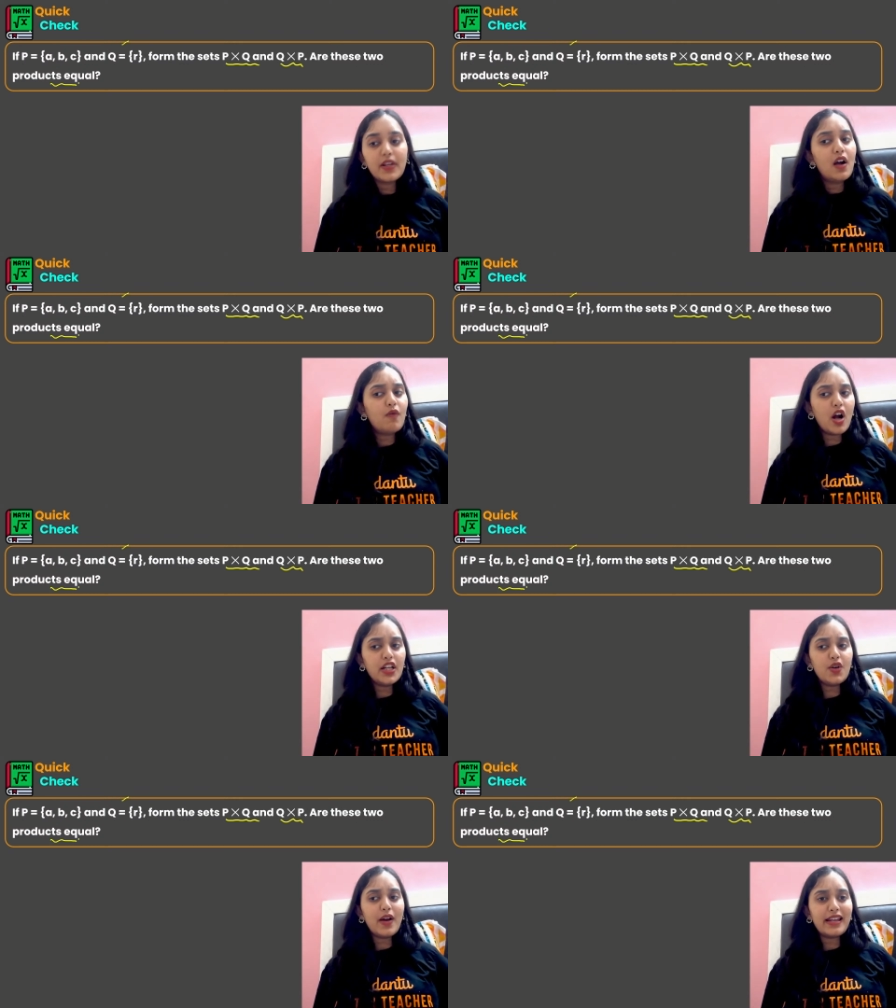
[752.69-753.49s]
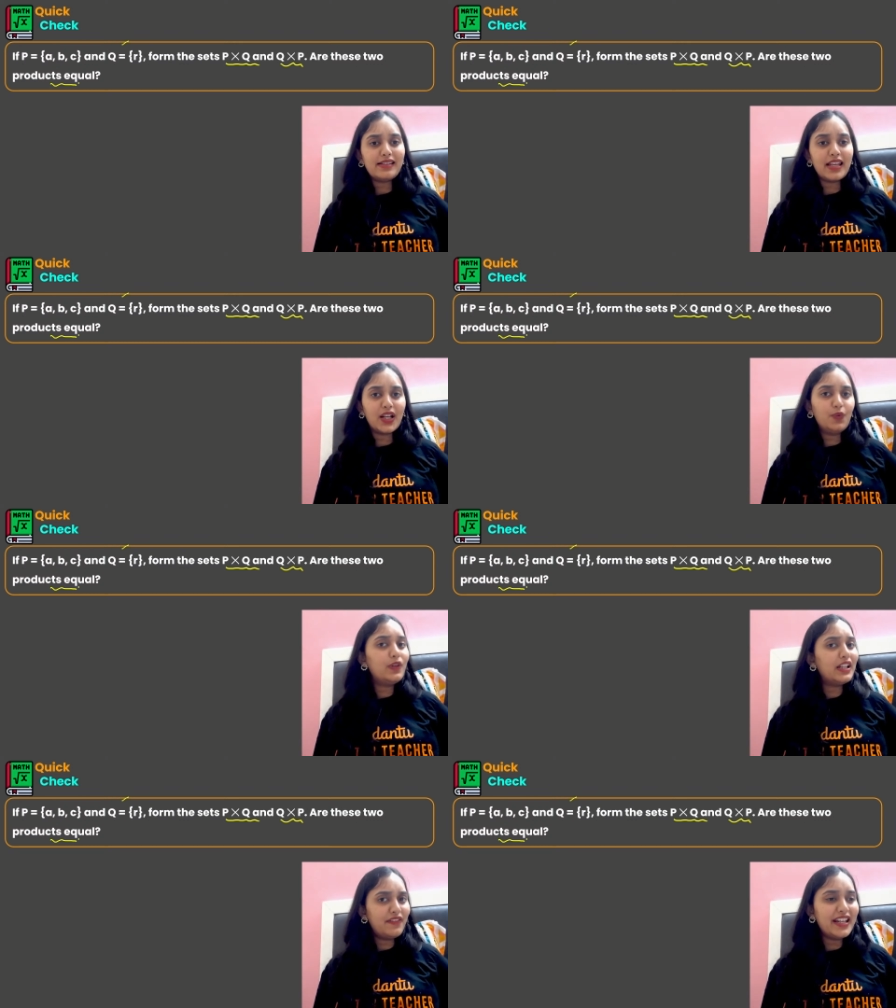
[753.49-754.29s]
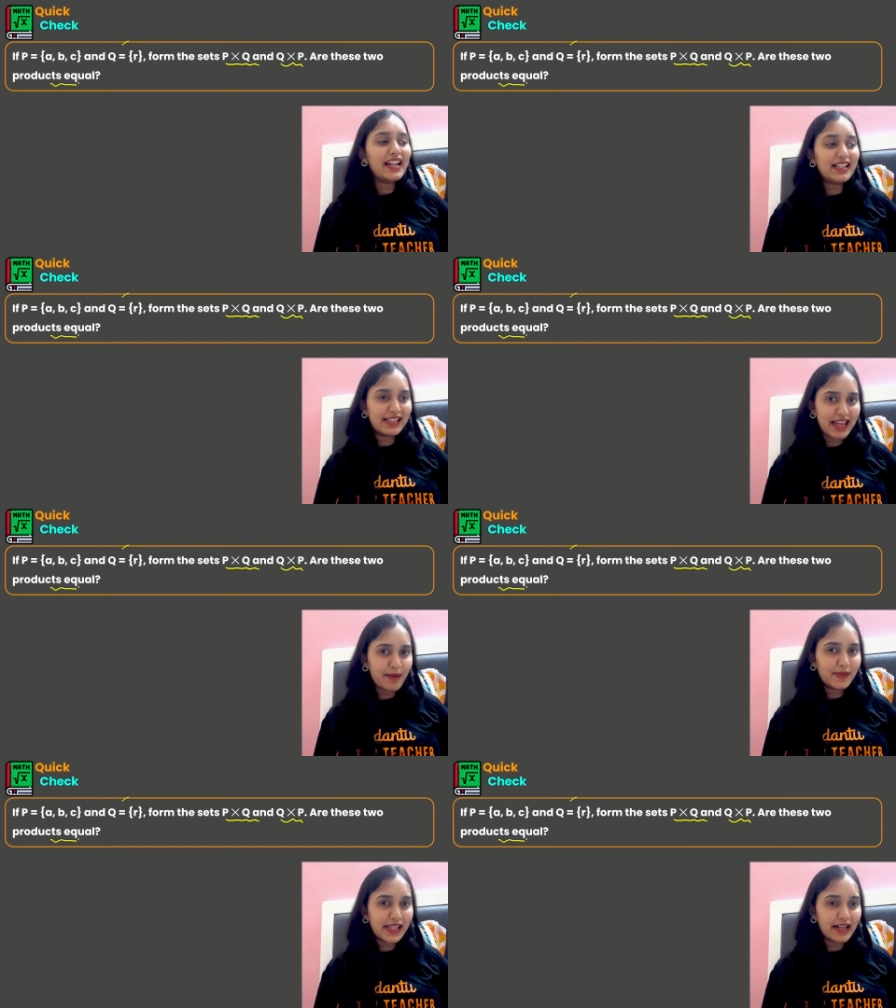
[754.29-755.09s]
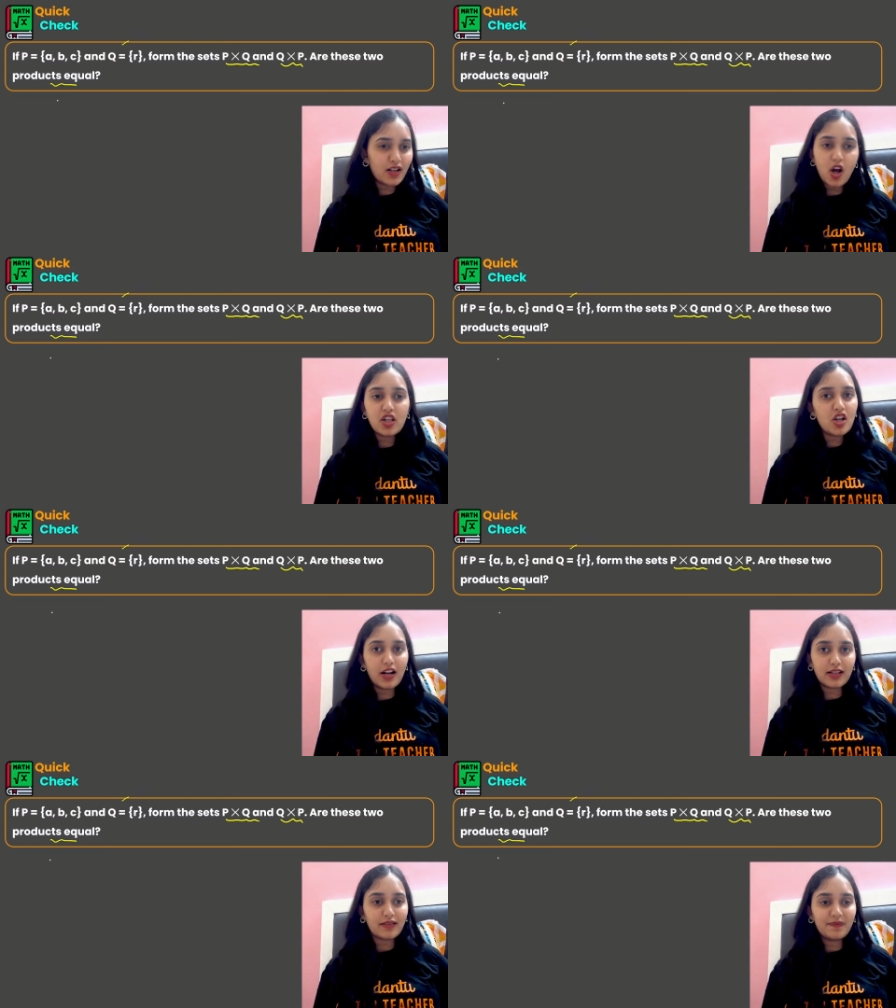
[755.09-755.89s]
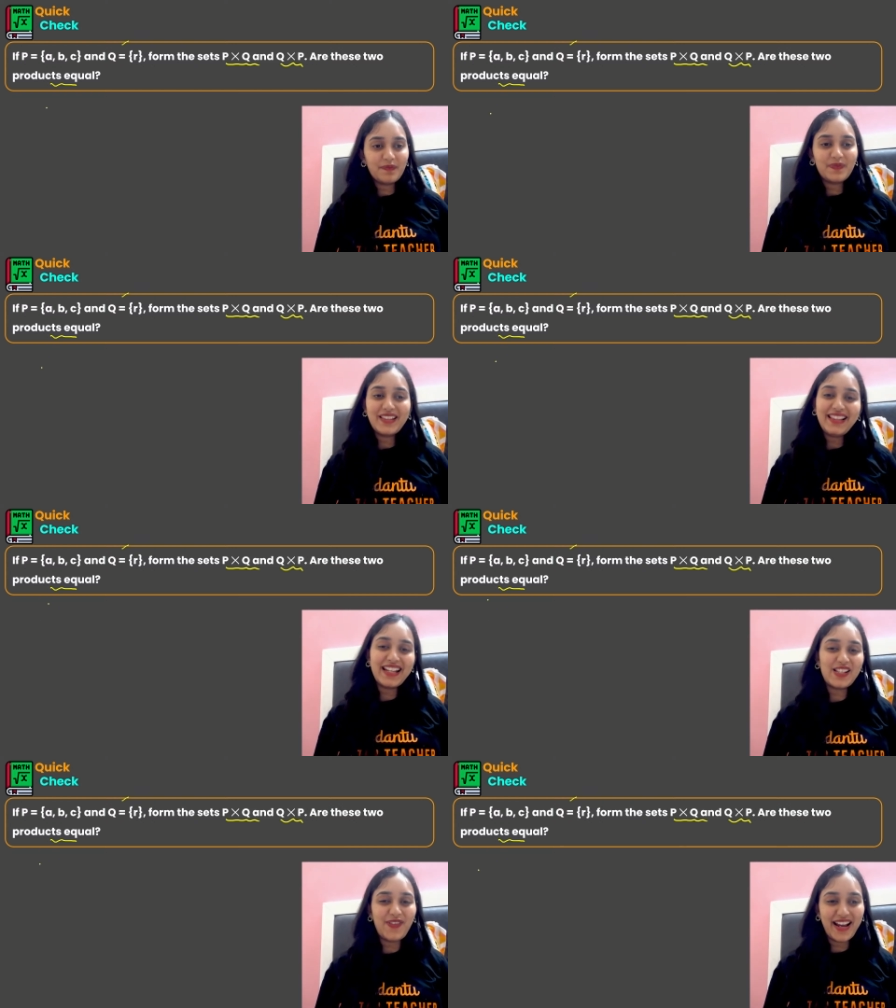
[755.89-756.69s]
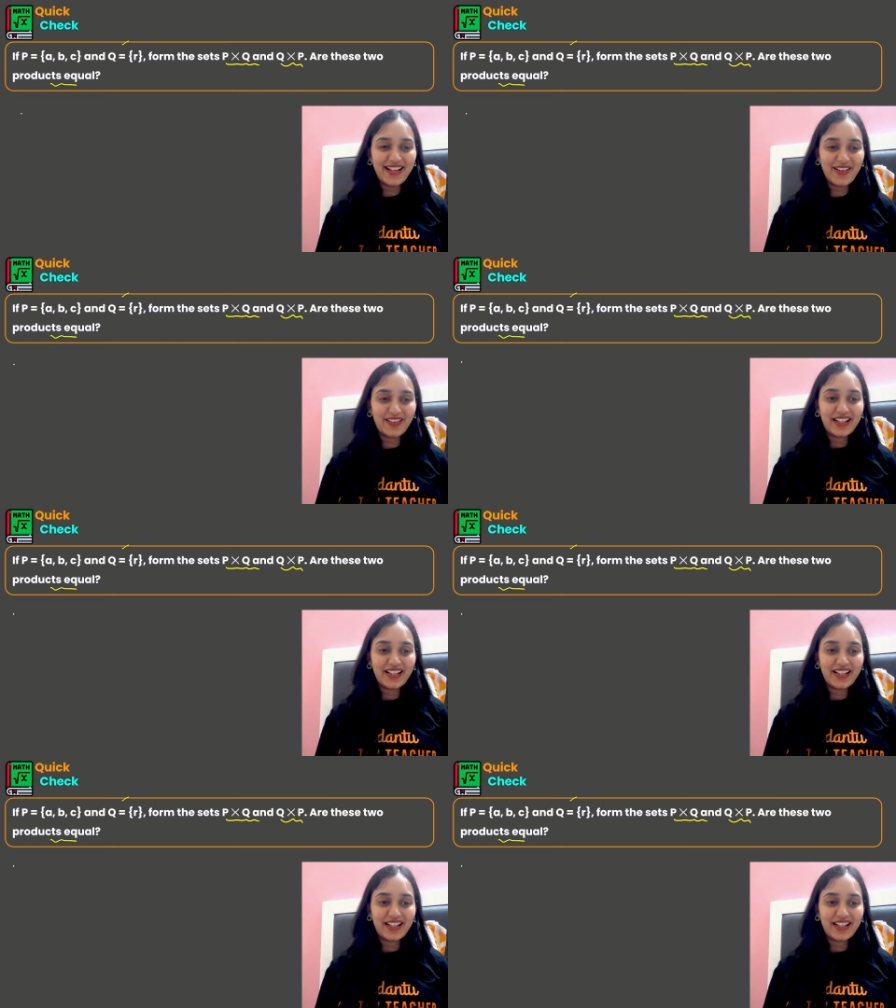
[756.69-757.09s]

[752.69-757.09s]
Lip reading: What do you guys think? Will we get same set or not? Let's find out.